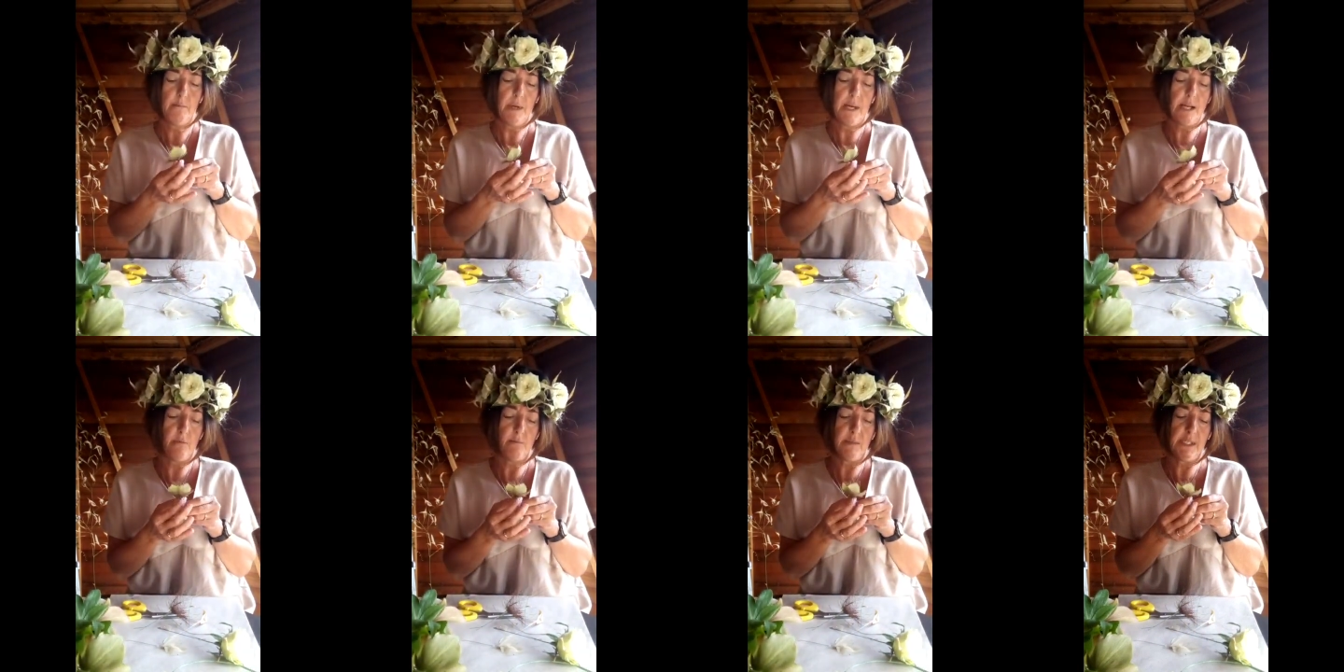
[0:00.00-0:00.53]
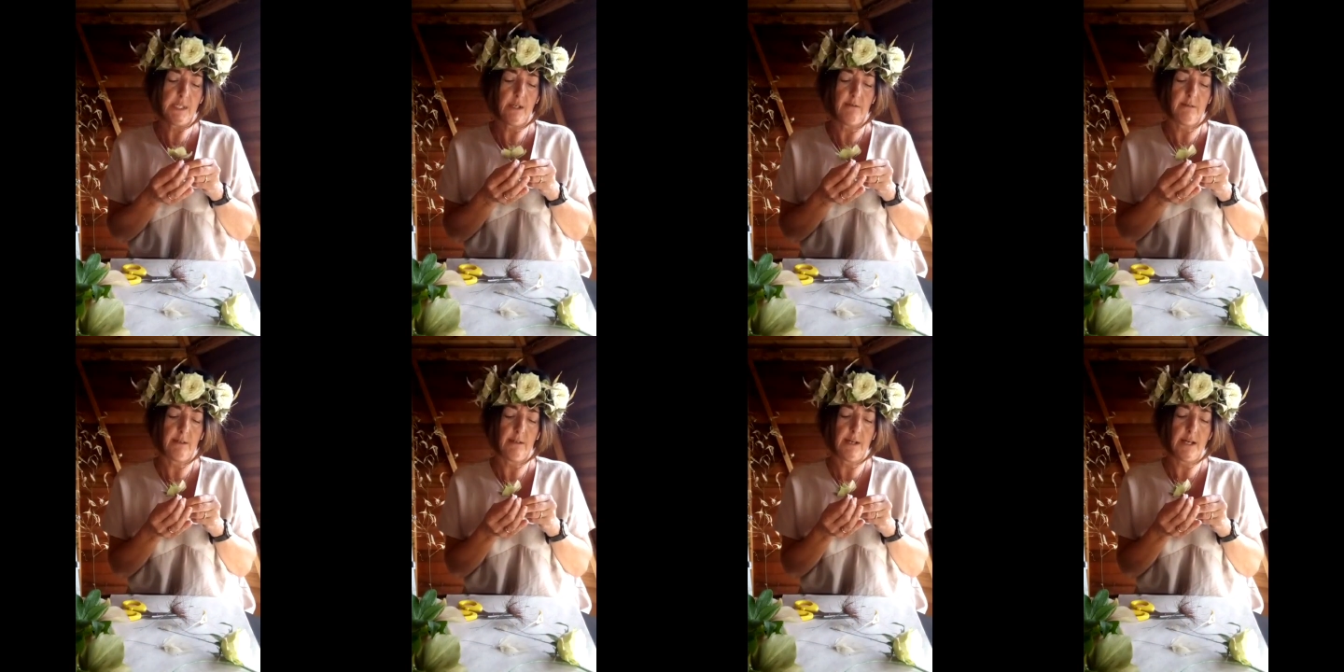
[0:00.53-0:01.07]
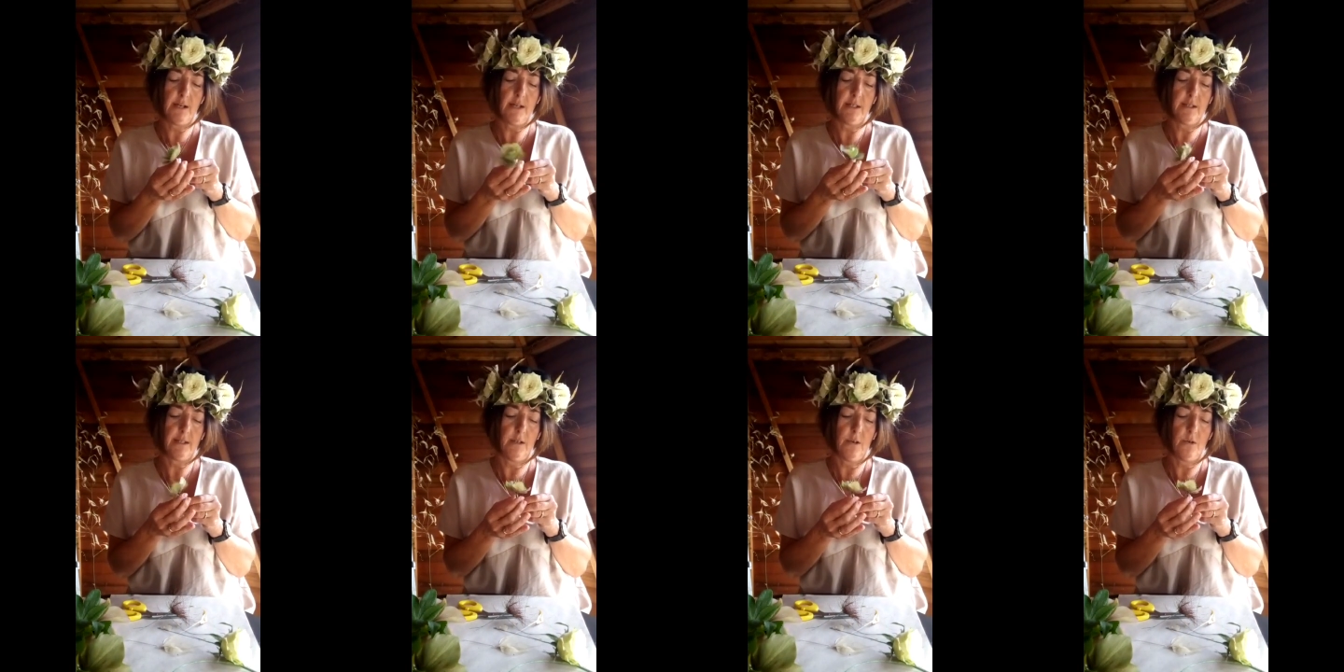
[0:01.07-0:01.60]
plant material
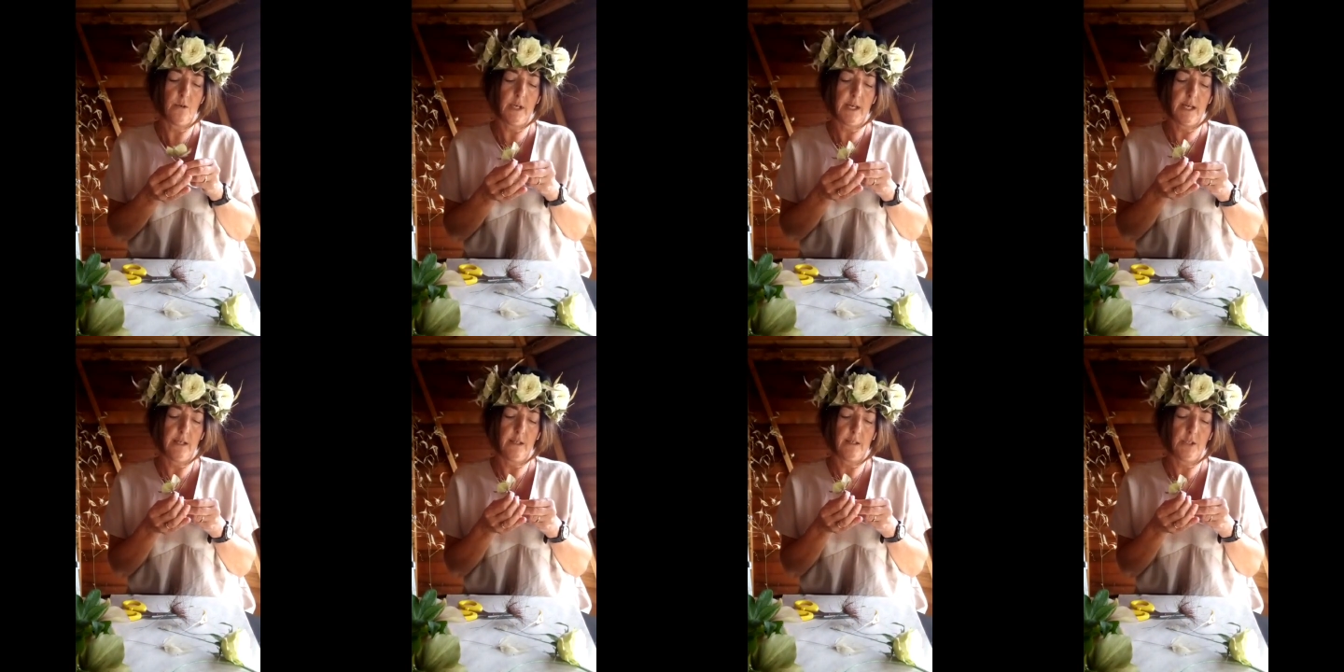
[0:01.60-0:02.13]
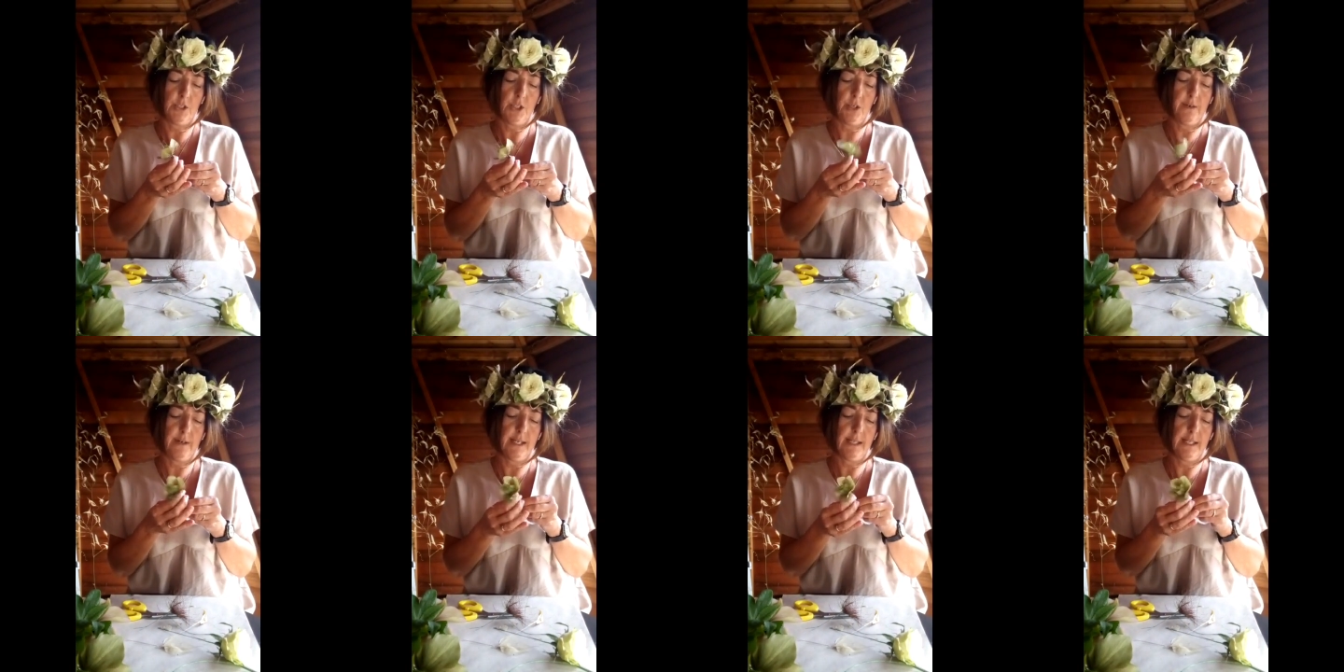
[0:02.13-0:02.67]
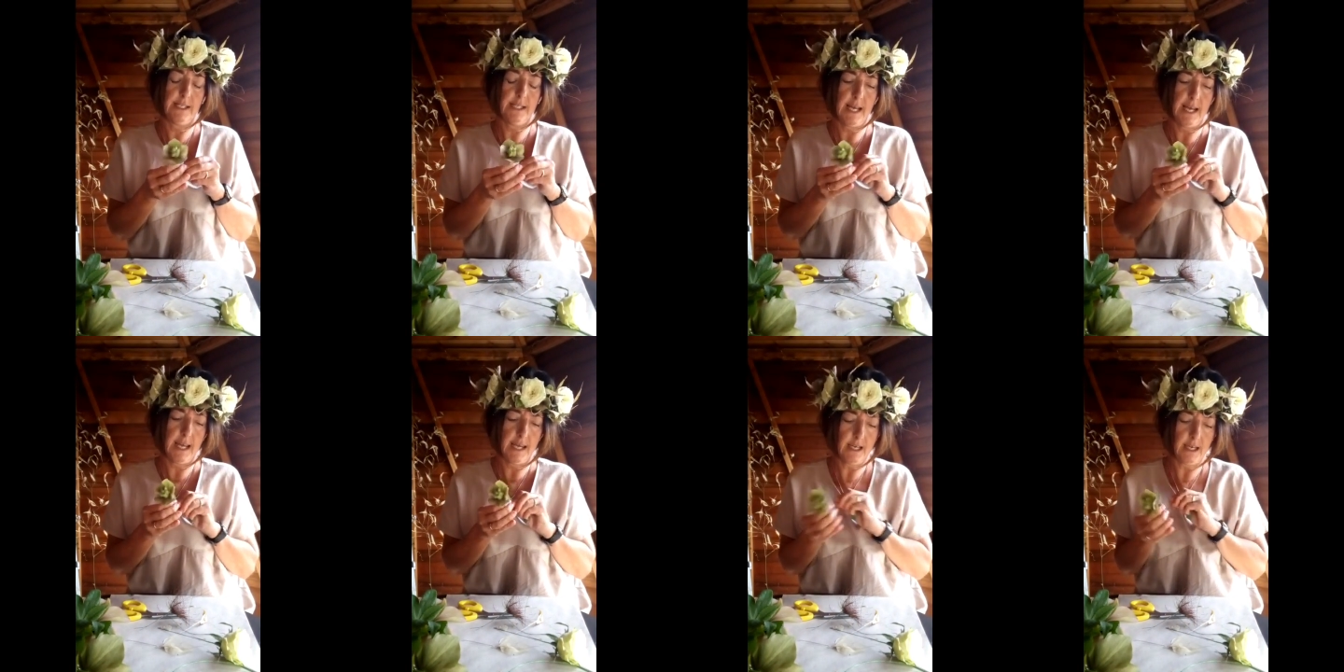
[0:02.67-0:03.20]
lasts longer during the
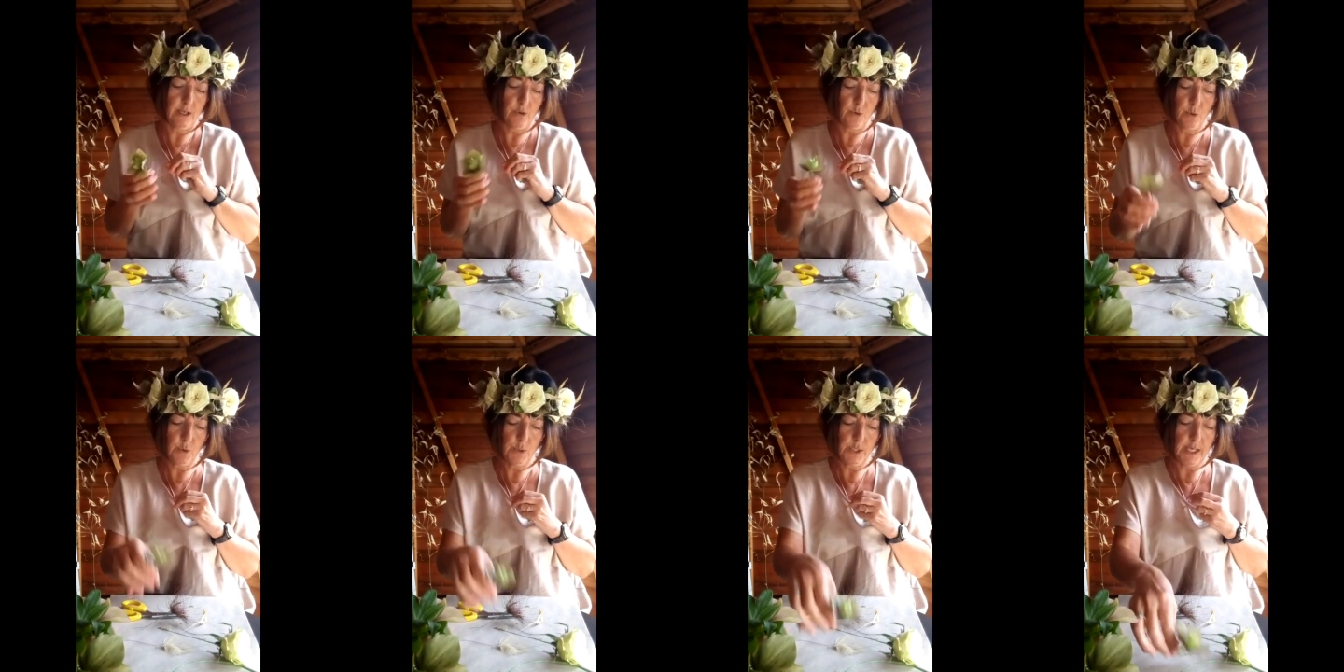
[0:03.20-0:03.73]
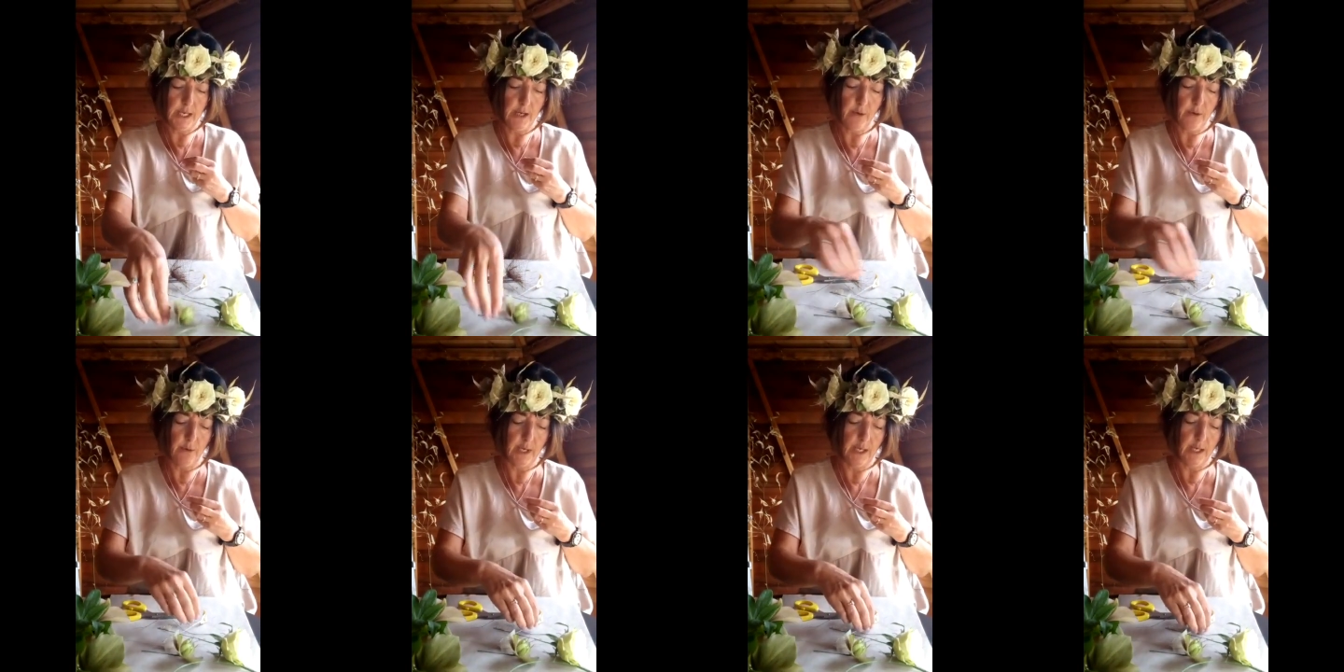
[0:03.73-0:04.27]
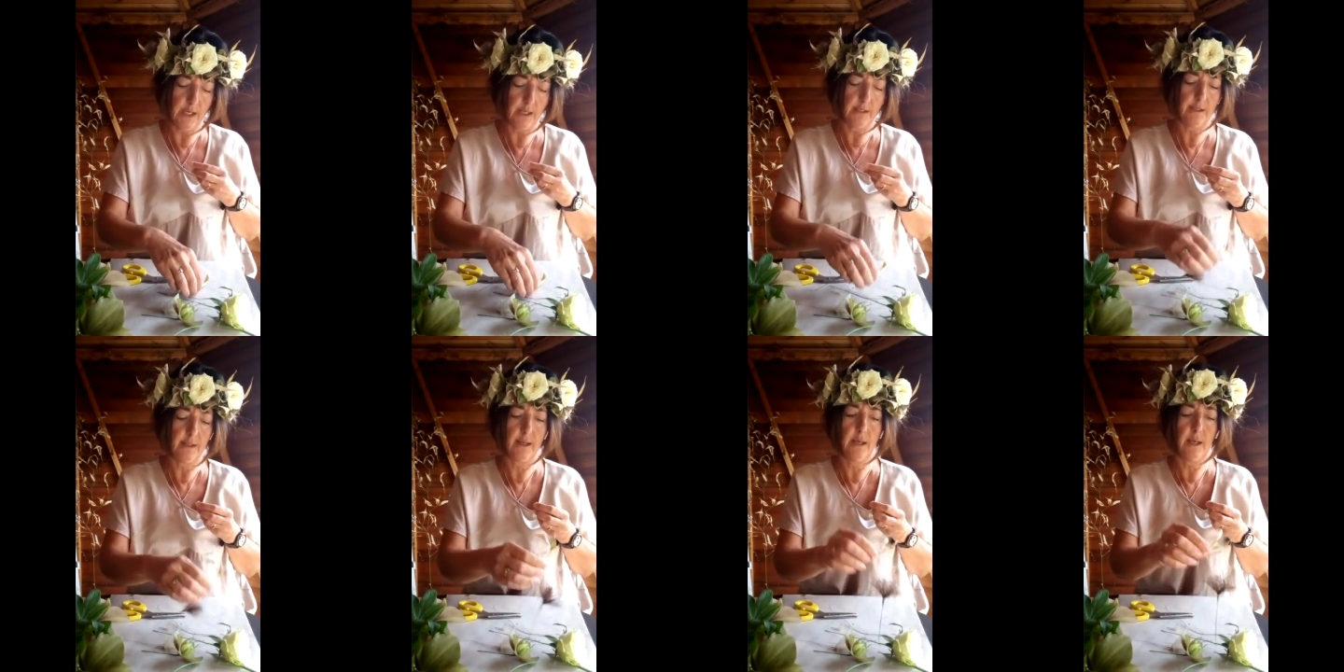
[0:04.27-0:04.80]
day, and also it